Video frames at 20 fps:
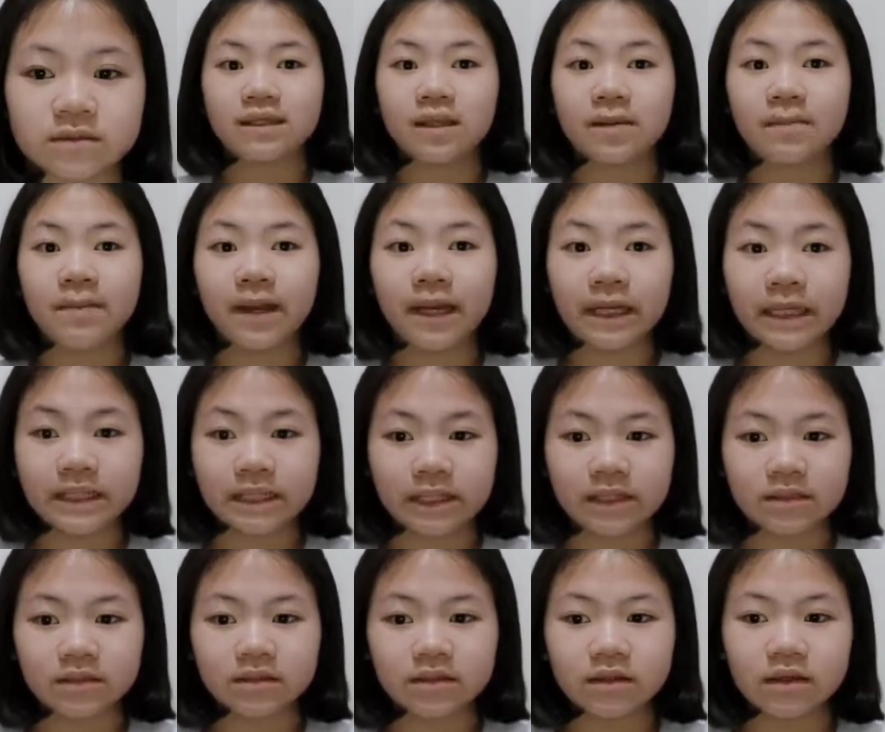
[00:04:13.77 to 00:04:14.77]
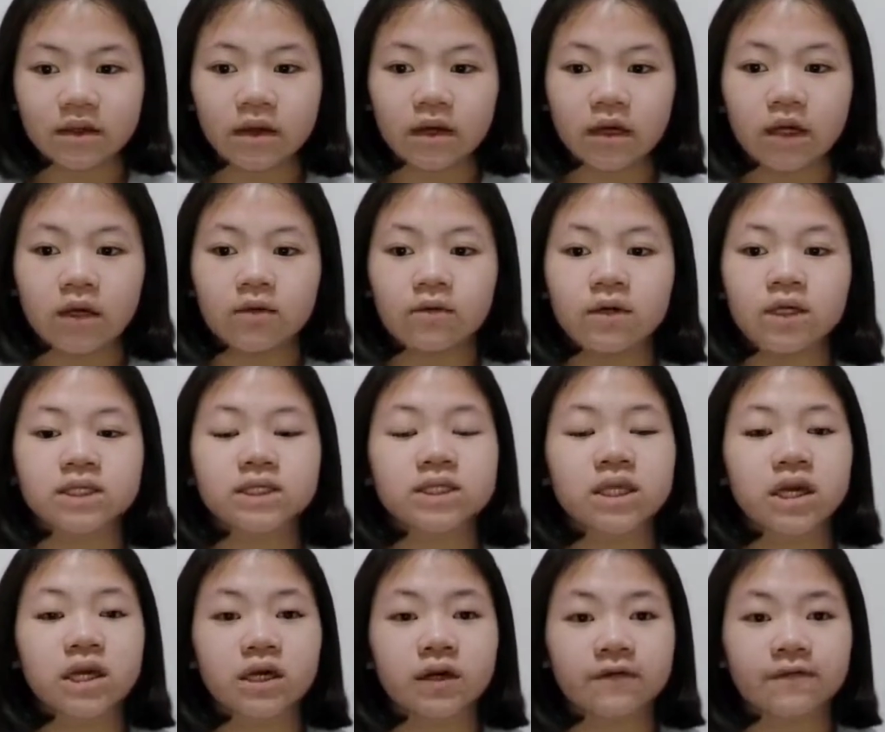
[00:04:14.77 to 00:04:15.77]
The maiden was
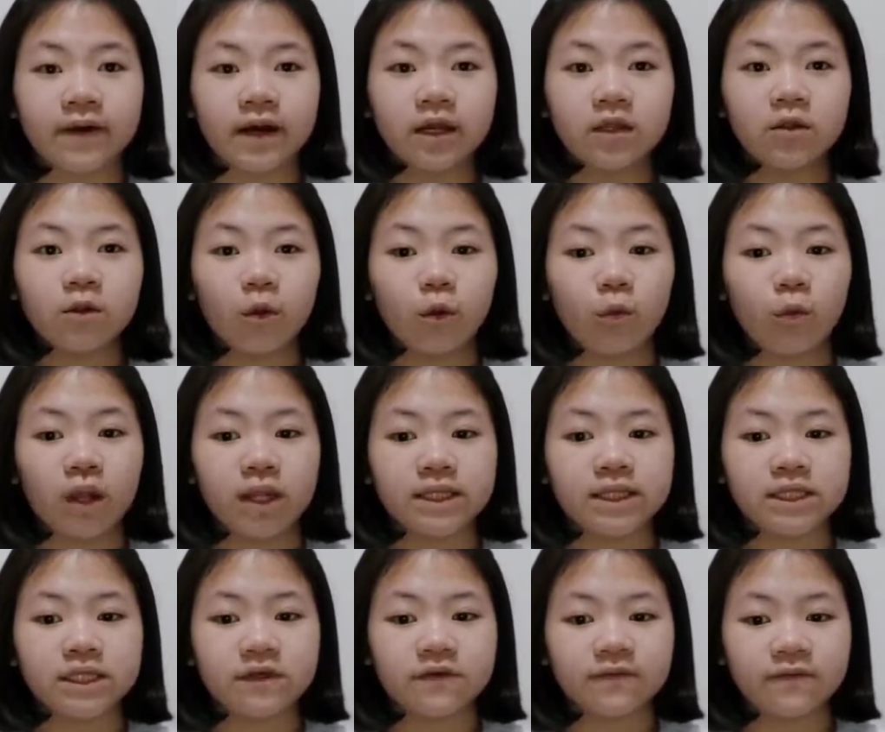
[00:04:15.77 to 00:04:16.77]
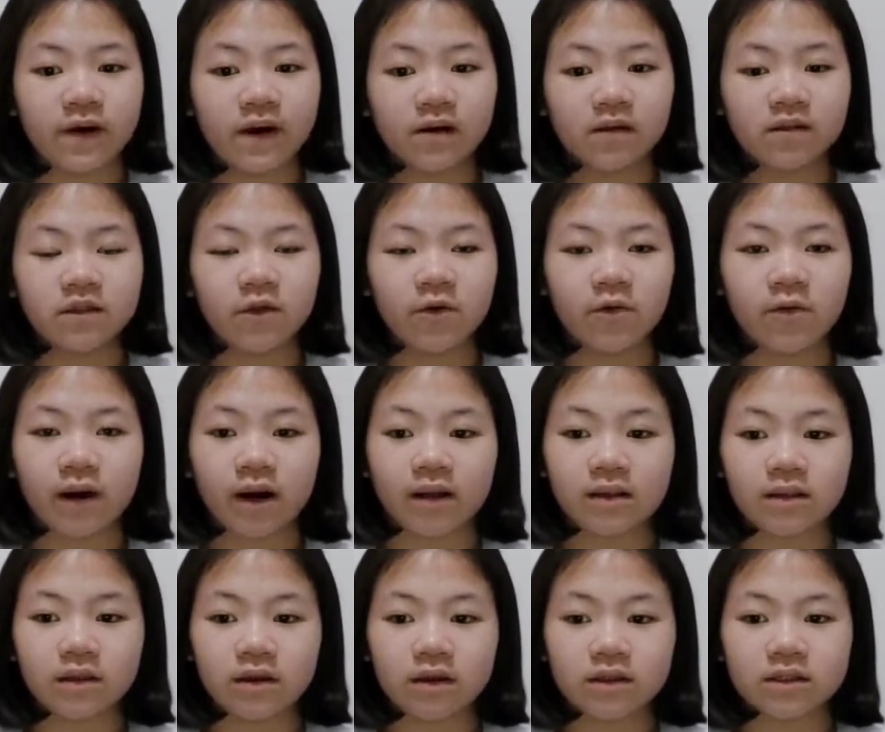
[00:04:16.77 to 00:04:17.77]
terrified when she found the
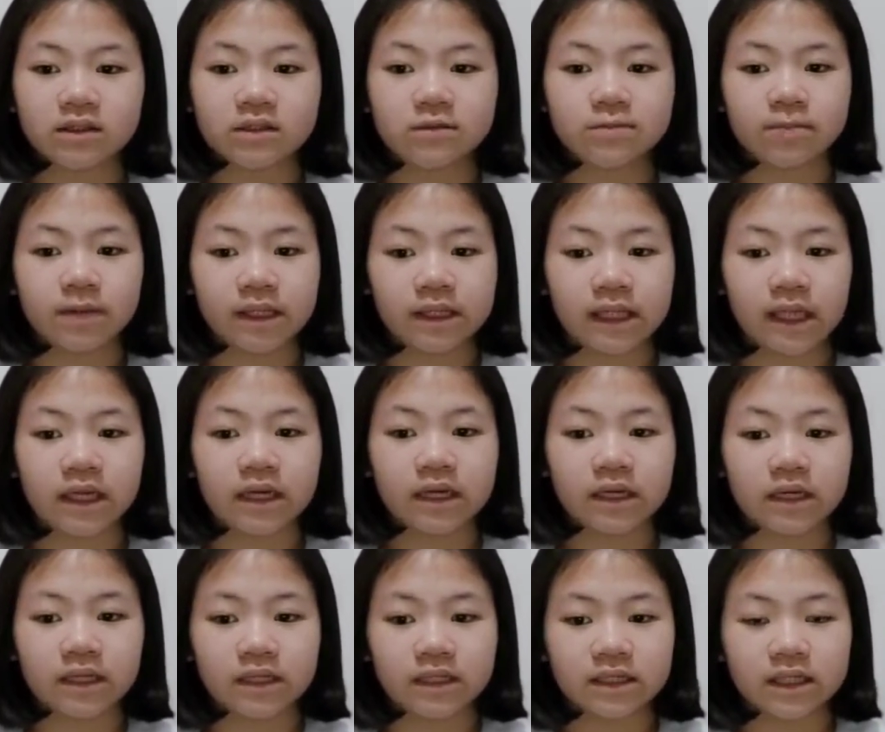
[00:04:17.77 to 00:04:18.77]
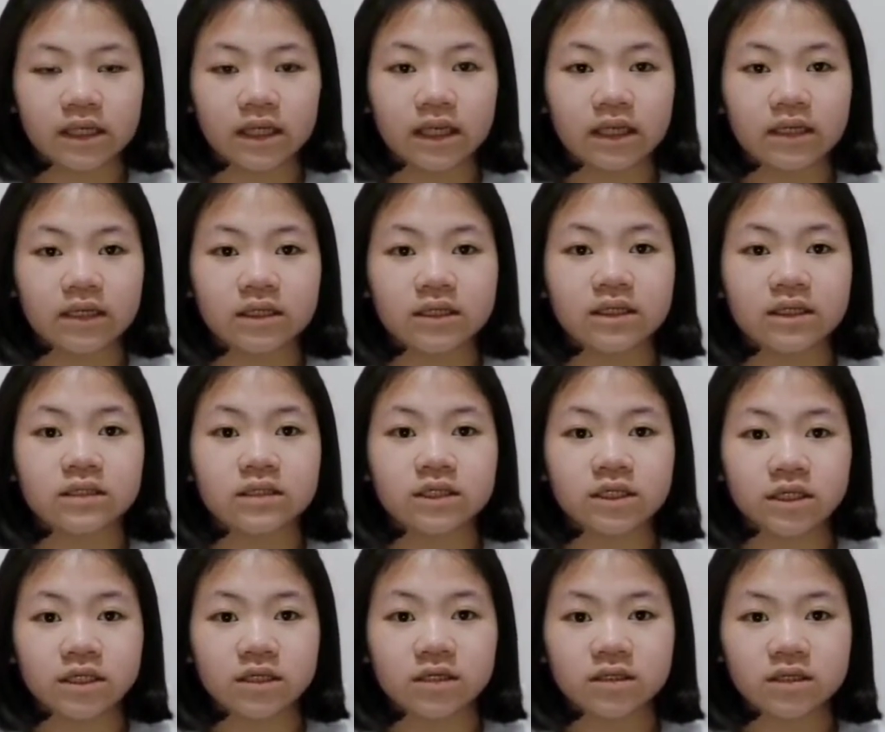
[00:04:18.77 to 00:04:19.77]
warlock's beating heart in an
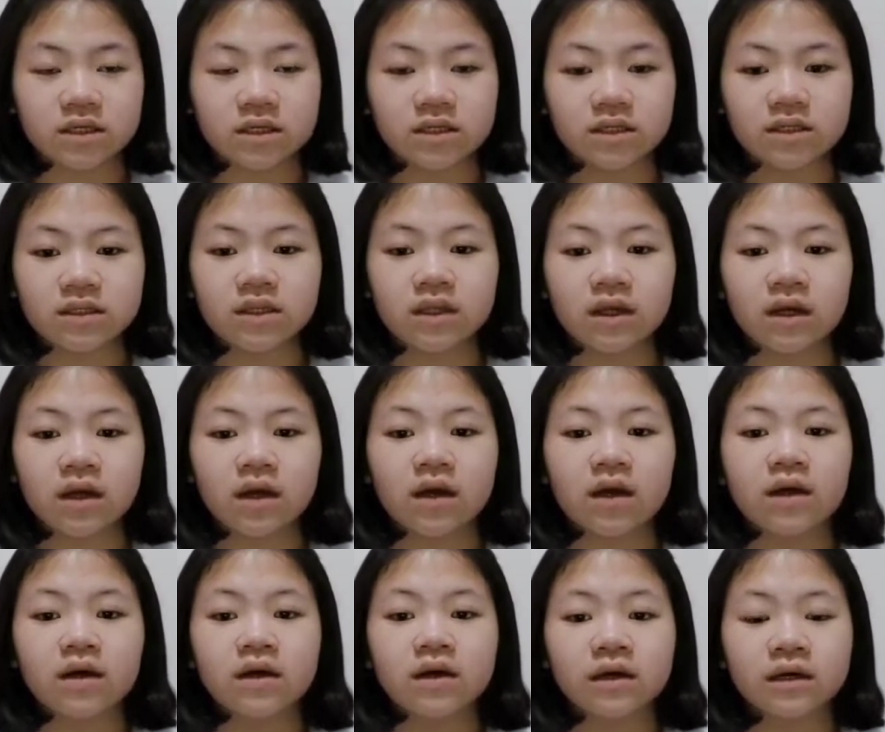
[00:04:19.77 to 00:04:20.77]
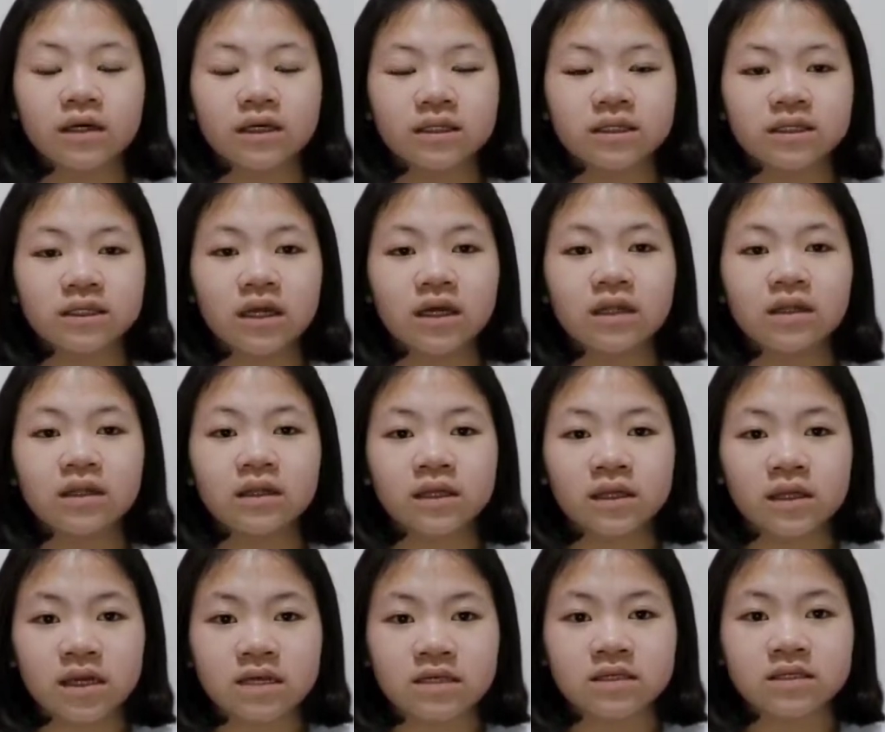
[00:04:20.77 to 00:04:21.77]
enchanted crystal
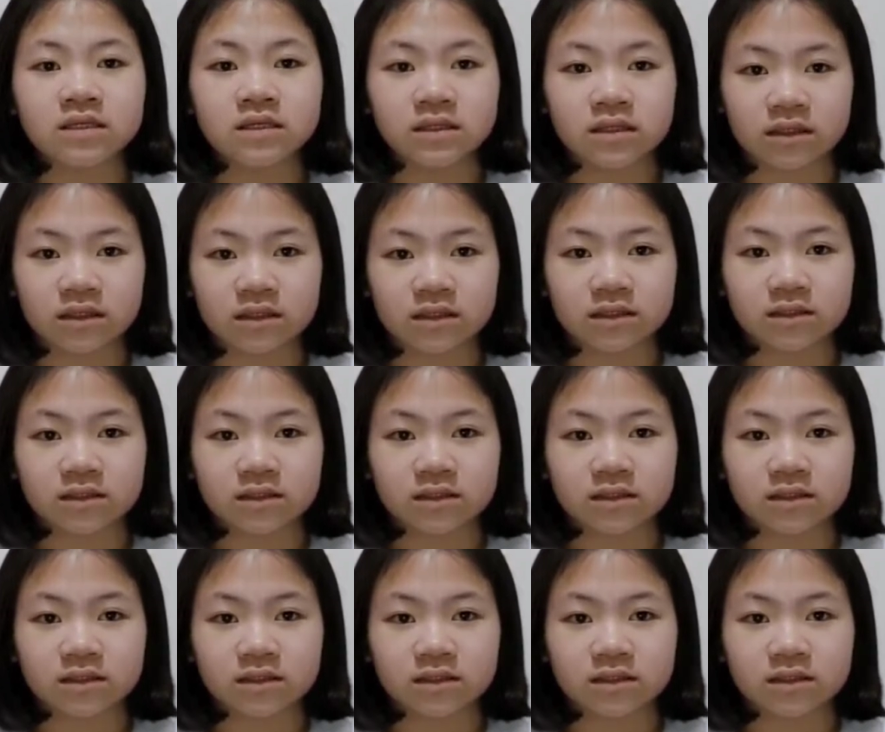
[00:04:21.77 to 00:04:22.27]
casket.